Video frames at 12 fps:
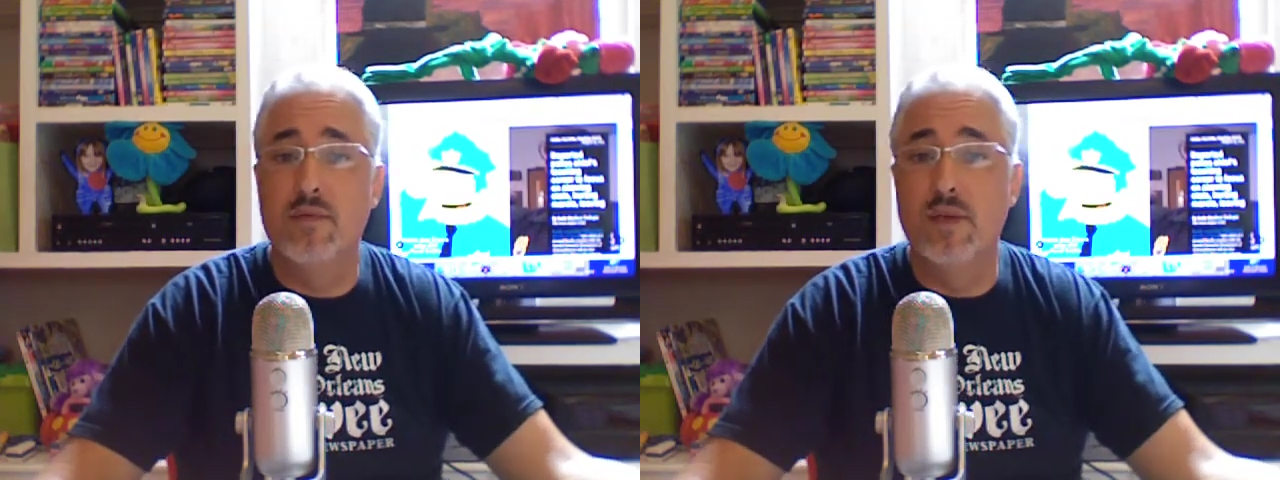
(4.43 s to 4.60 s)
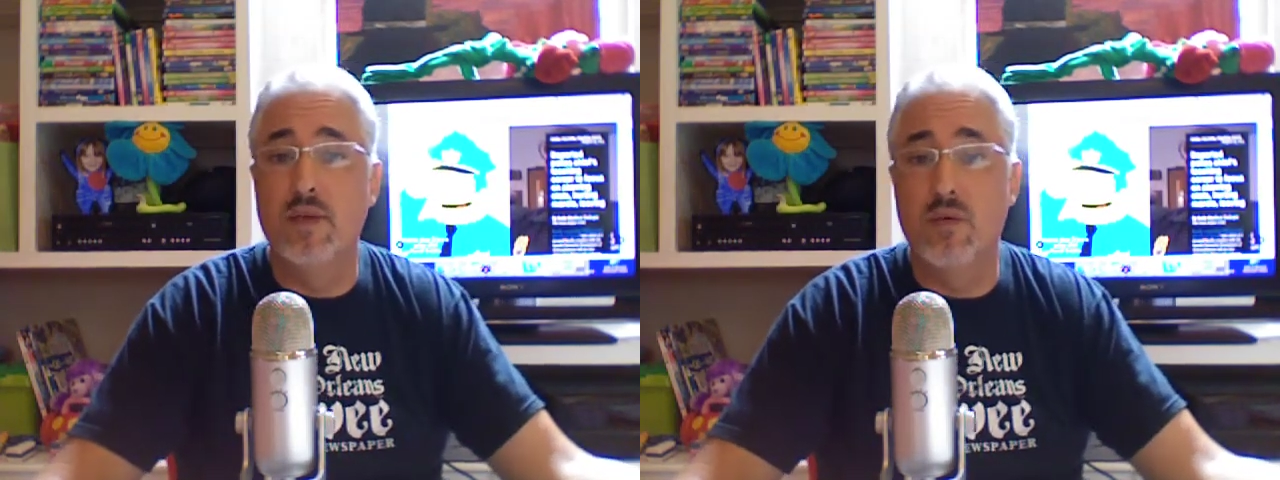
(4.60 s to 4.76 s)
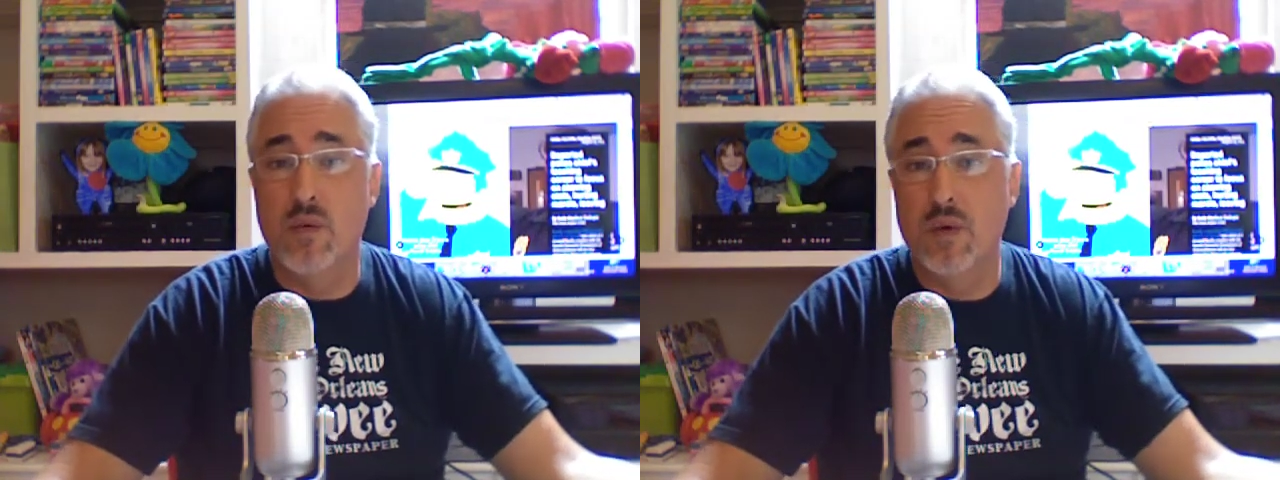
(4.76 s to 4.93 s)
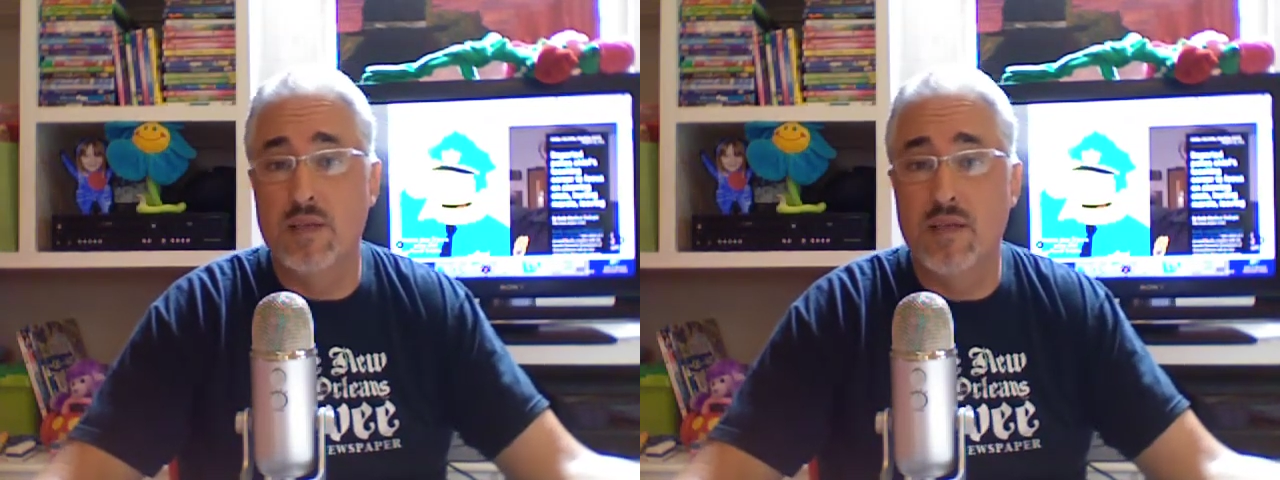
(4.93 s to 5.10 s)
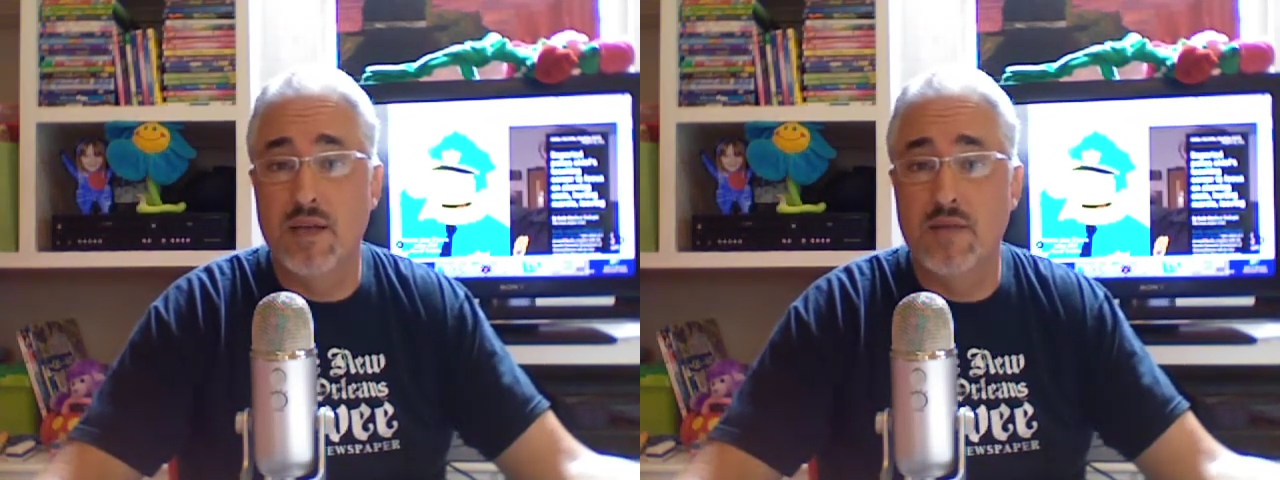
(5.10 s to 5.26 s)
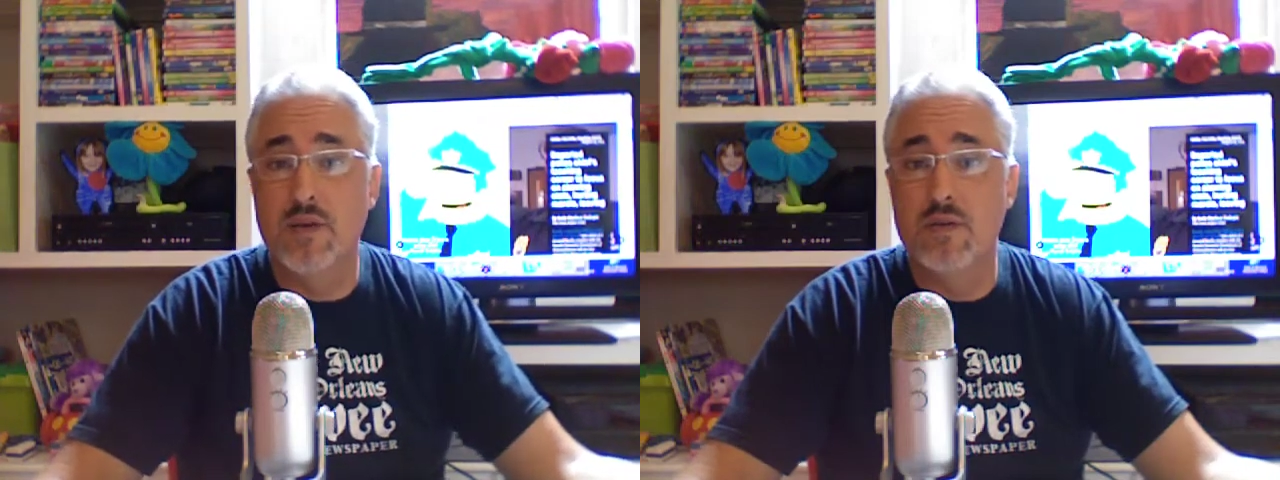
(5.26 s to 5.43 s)
the New Orleans
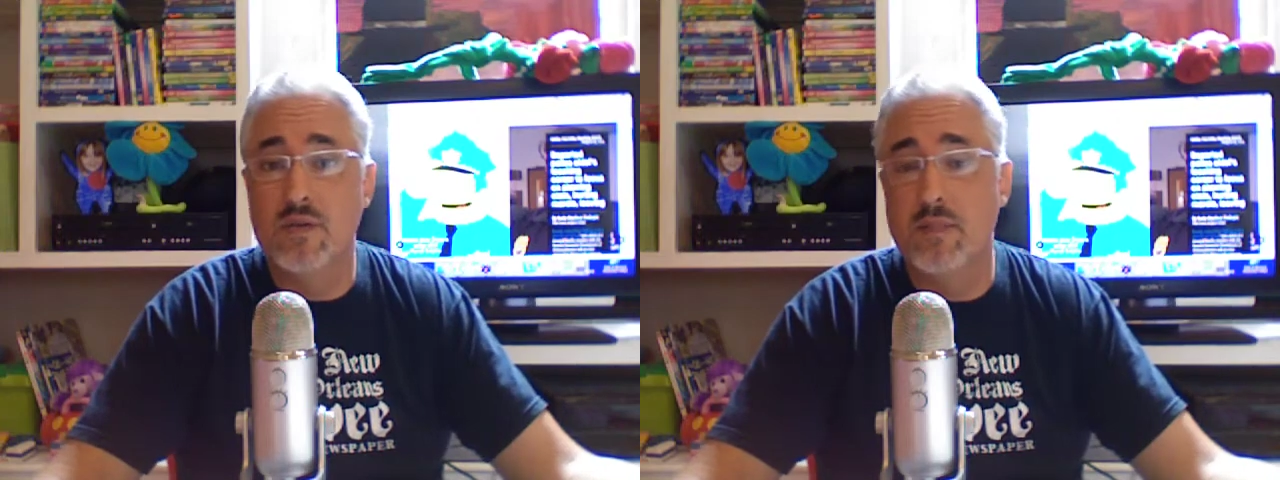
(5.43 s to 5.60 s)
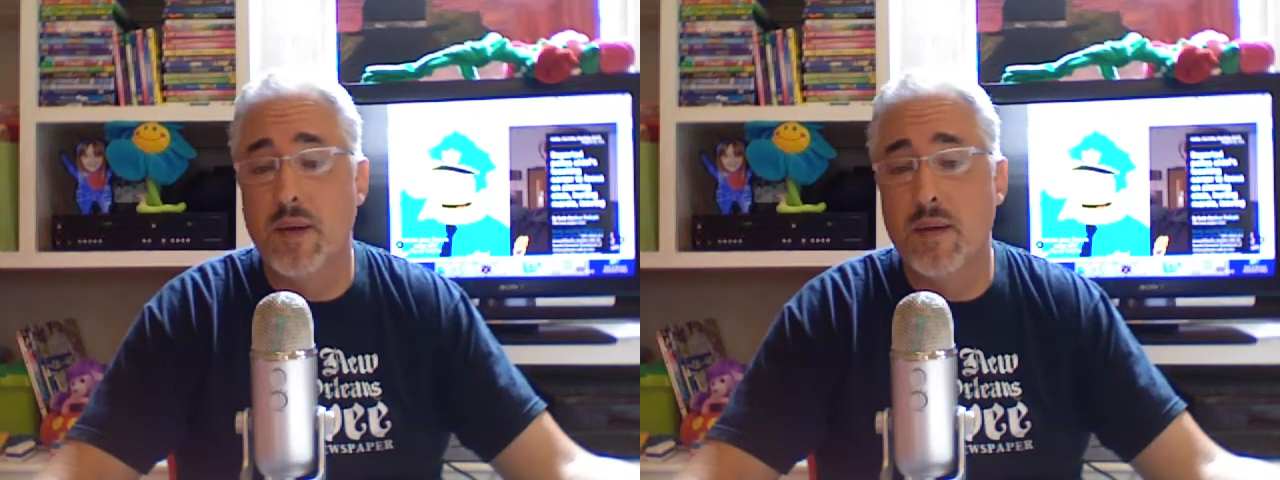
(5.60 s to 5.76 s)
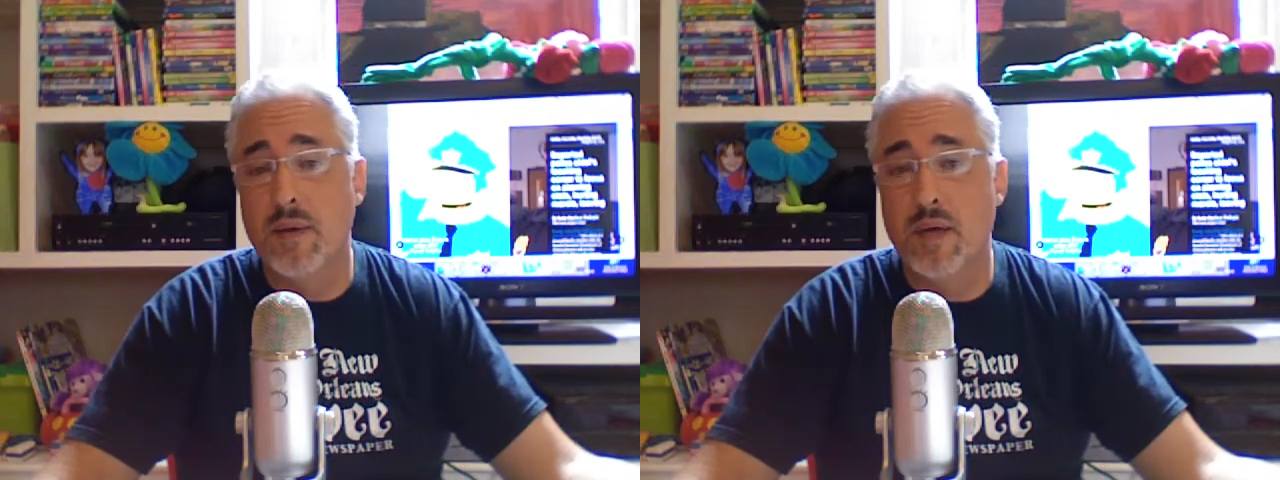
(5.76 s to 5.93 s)
Levee Newspaper,